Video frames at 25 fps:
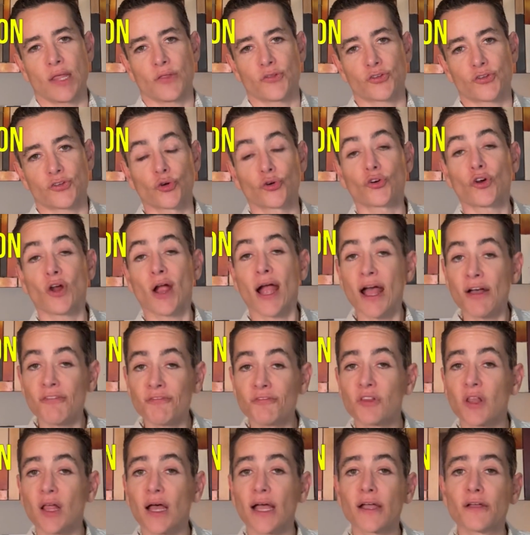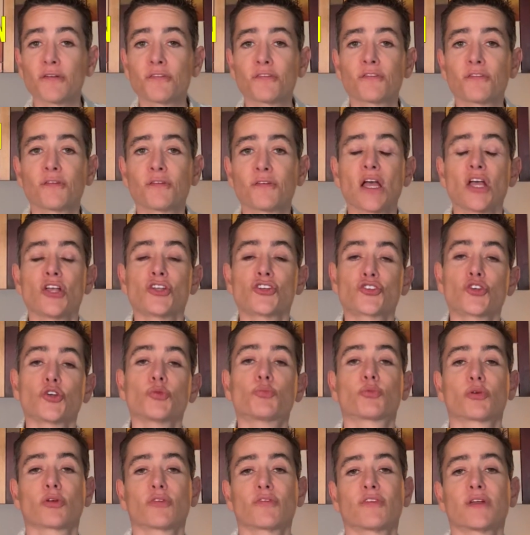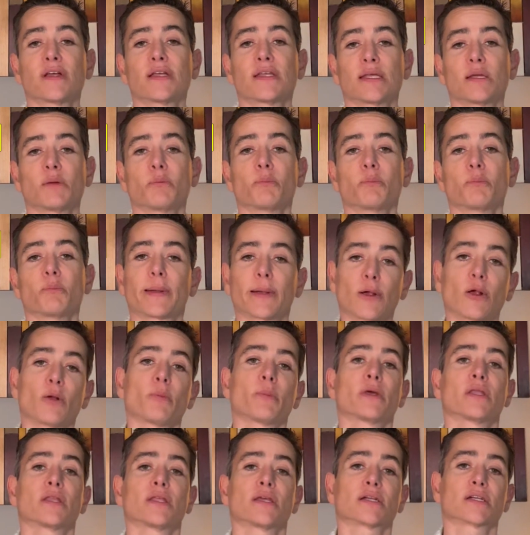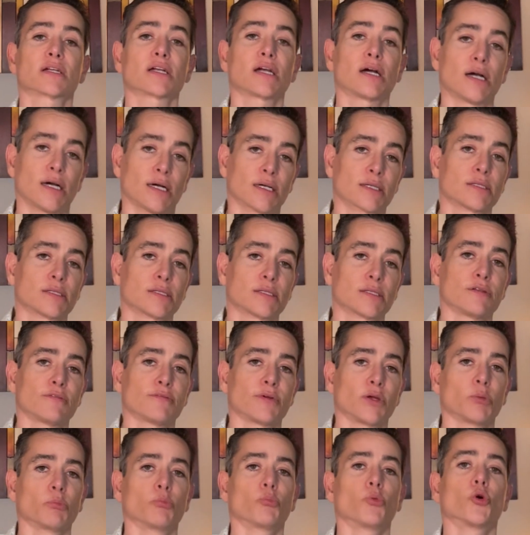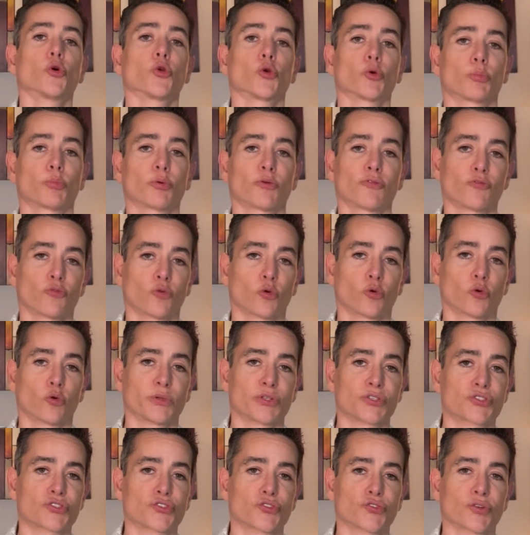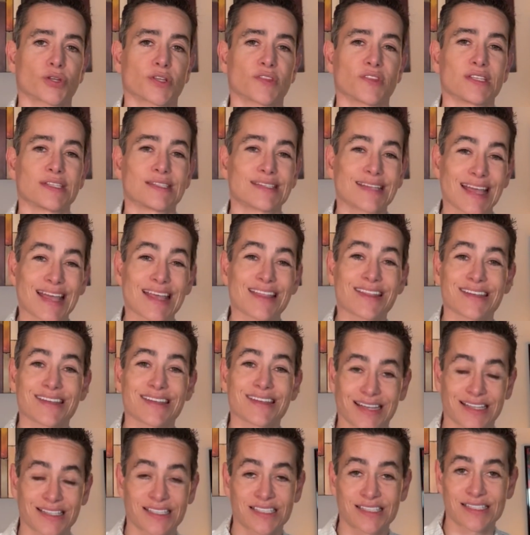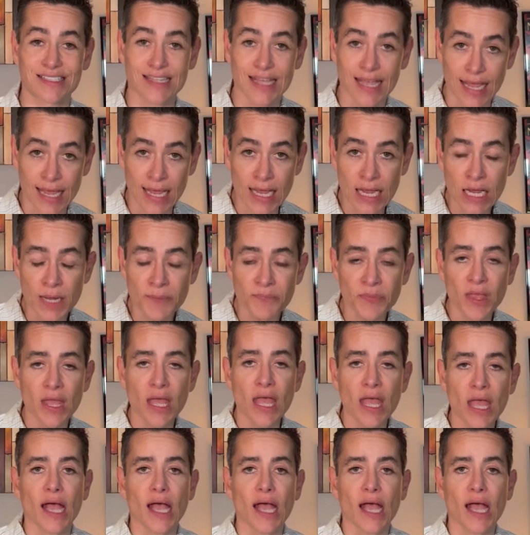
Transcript: The shorter half life should prevent impairment in cognitive and motor performance during the day the next day,